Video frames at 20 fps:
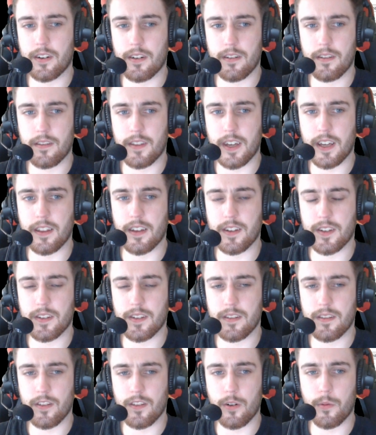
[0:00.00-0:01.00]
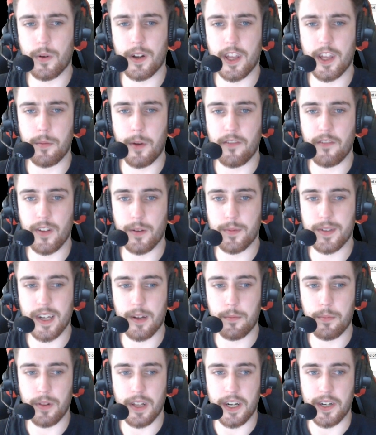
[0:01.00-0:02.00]
thing that's noteworthy about
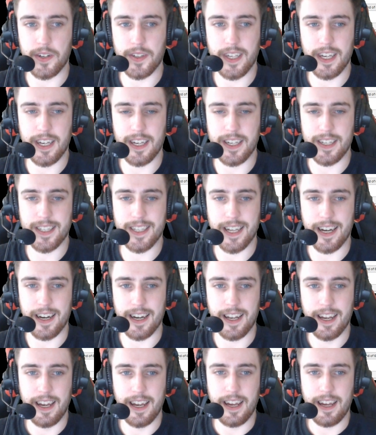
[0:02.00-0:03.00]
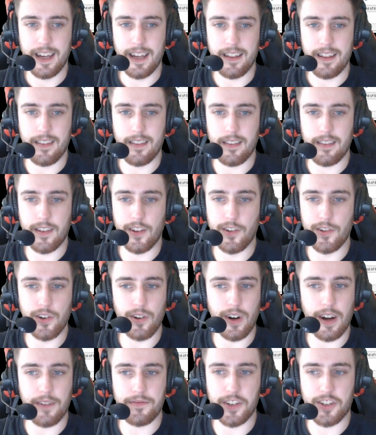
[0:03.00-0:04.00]
Flipside players is that you
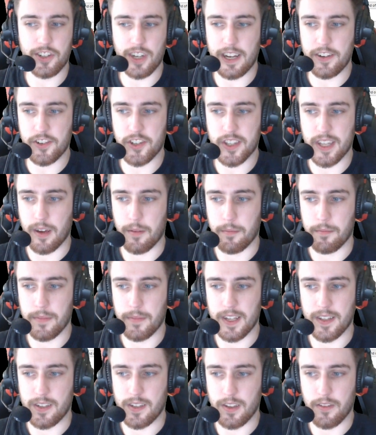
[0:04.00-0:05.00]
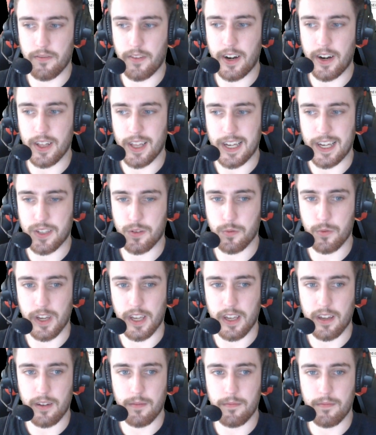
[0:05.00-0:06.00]
don't have to change them until the very last
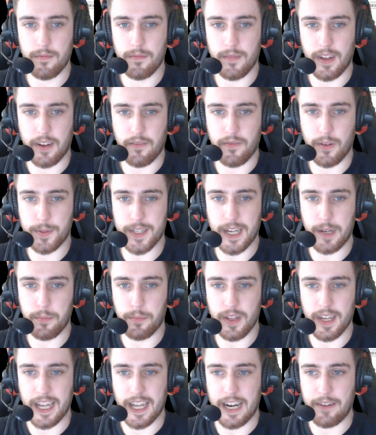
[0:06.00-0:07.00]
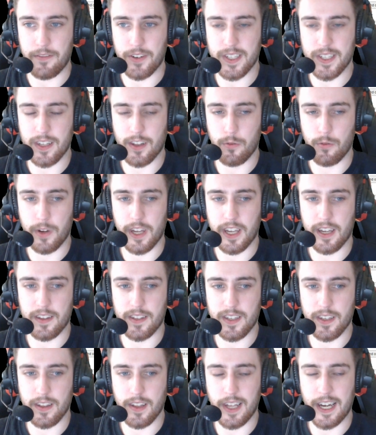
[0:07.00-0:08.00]
week. Like, Flipside play in every single week
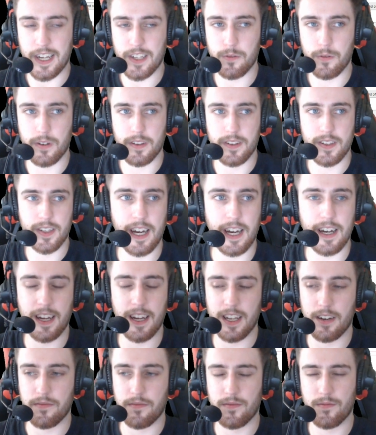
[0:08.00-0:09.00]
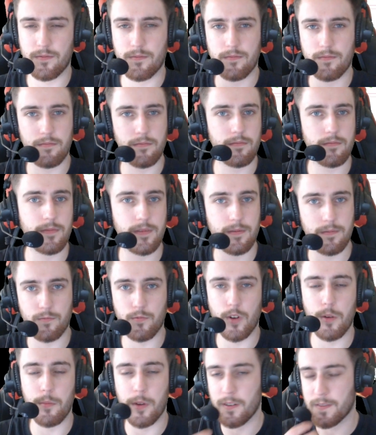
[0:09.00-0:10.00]
until the last one. So kind of
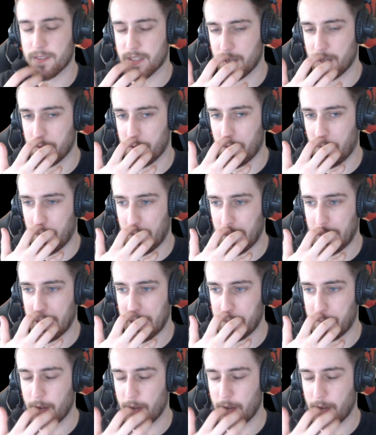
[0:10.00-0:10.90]
removes some of the thinking about